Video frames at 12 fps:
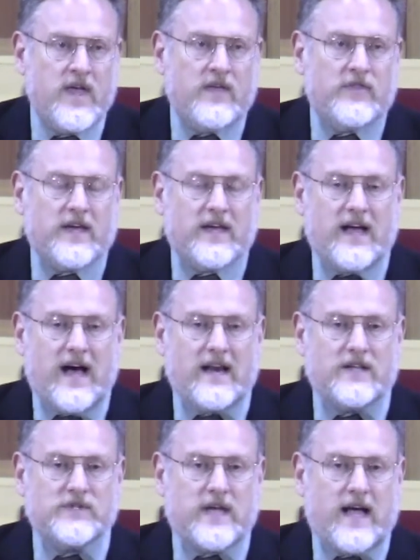that
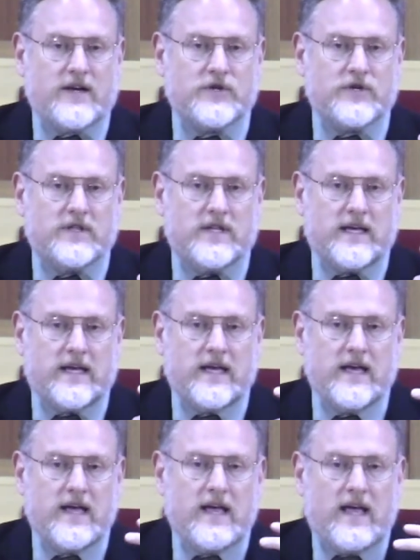God is
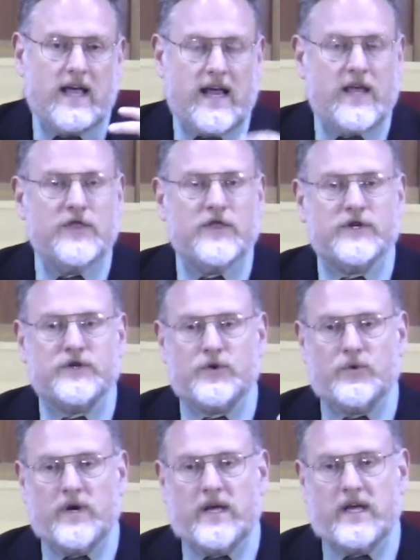actually in the
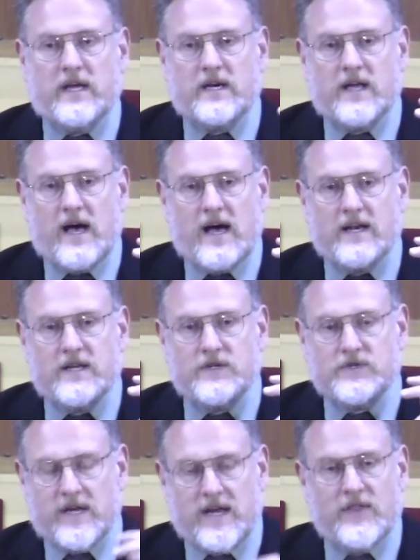tree and God
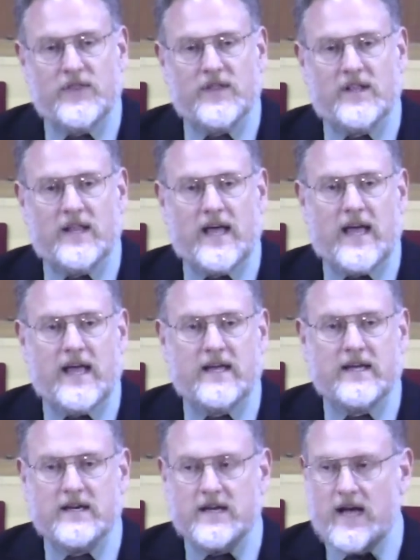is in the
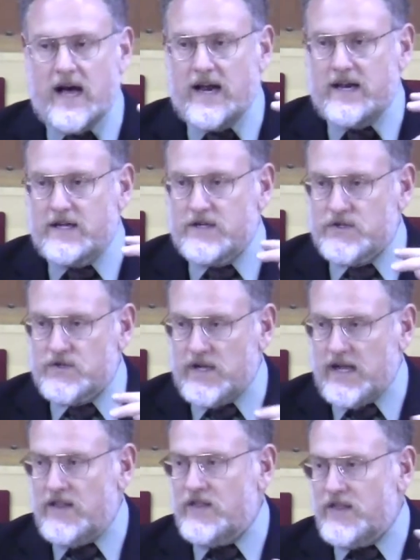lake and God is
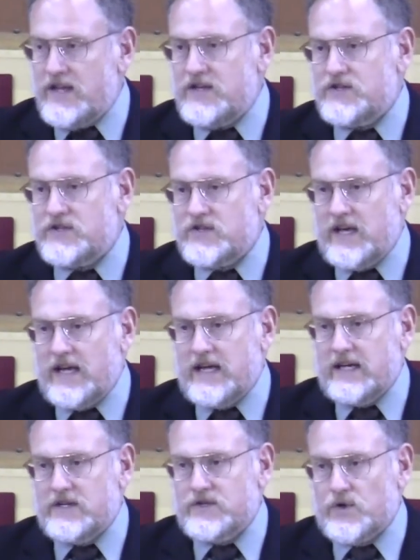in these
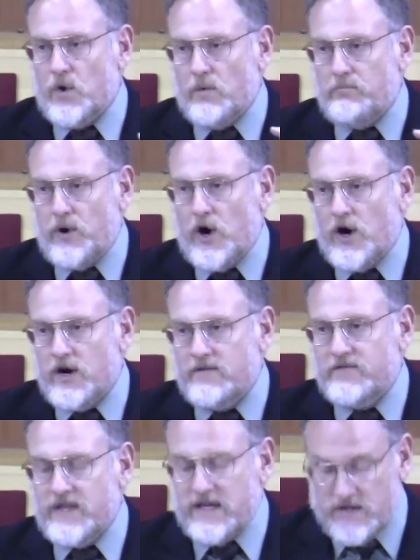things or part
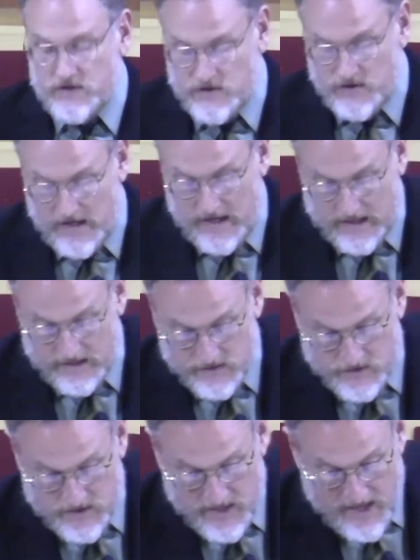of these
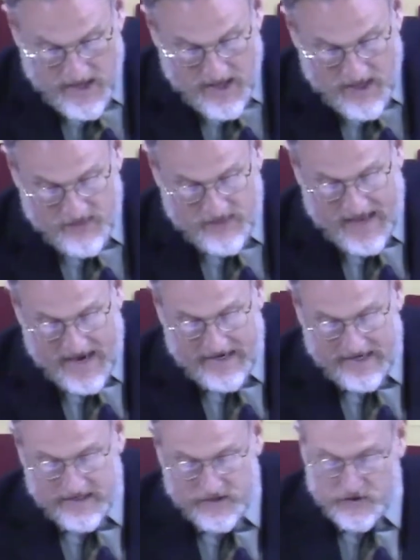things. That
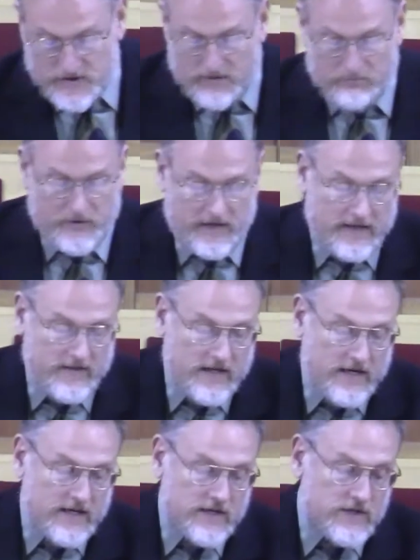is something
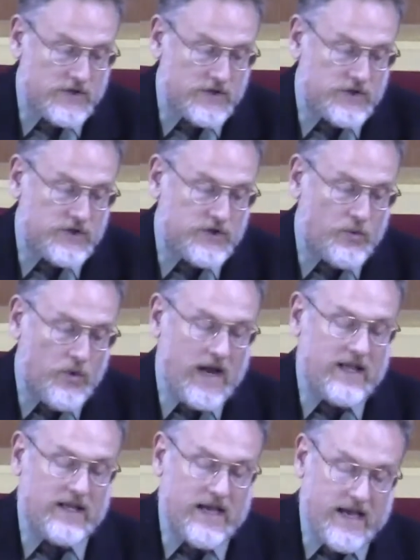that is
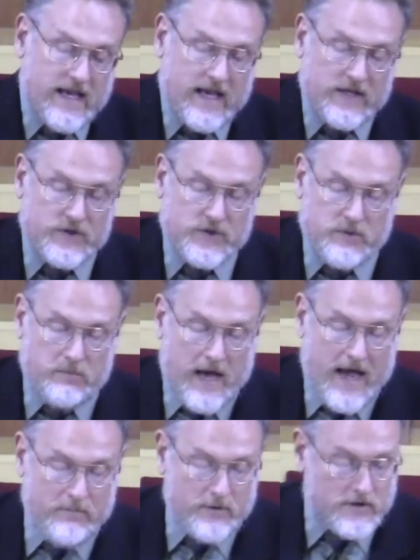directly against the
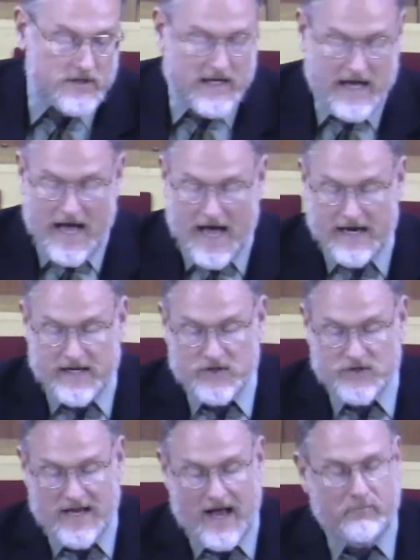Bible. God
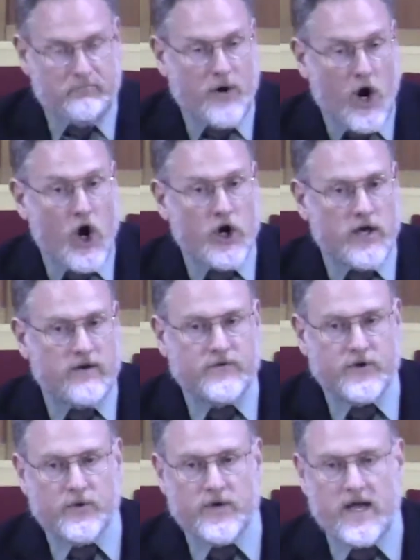is not part
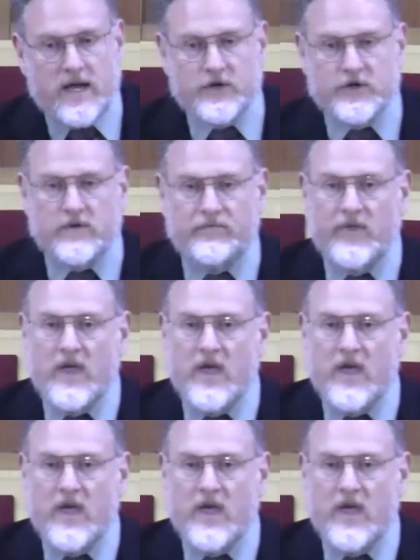of creation.